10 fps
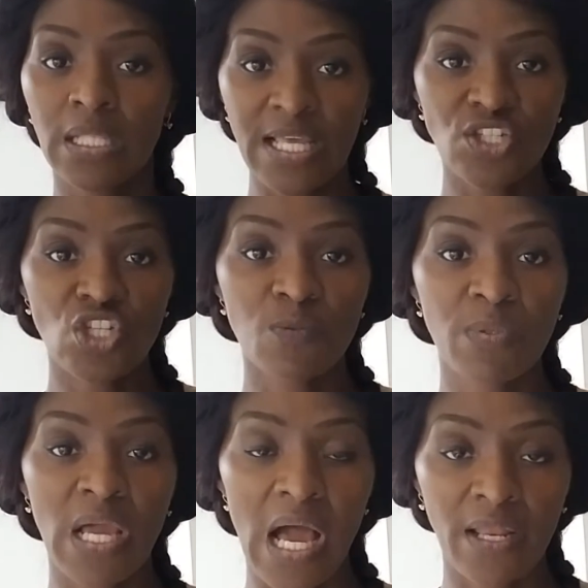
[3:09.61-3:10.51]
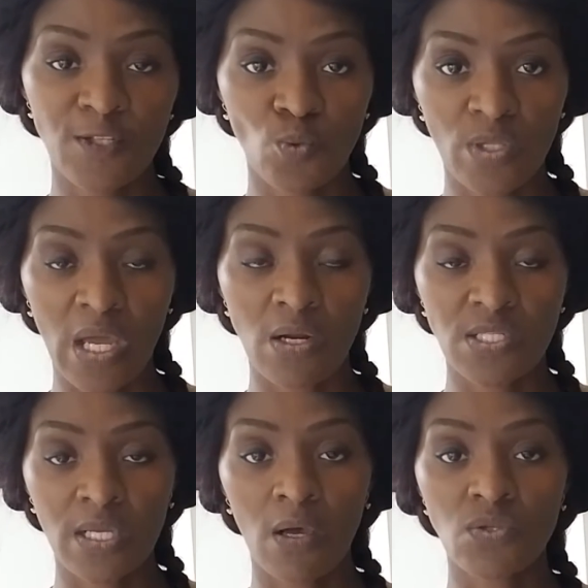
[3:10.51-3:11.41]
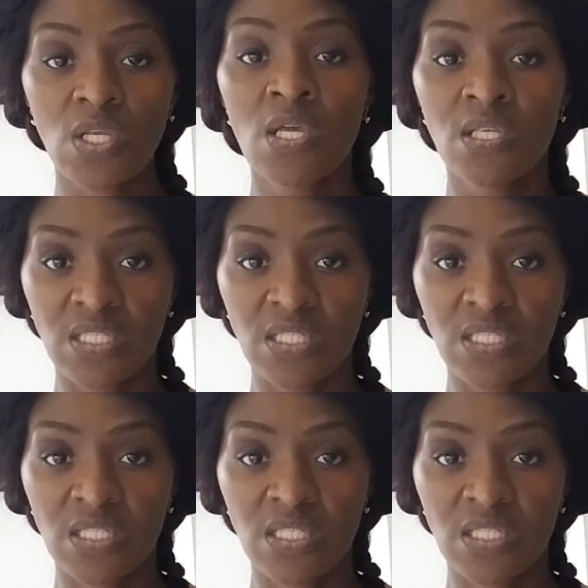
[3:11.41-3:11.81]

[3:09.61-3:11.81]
let's just be honest with ourselves.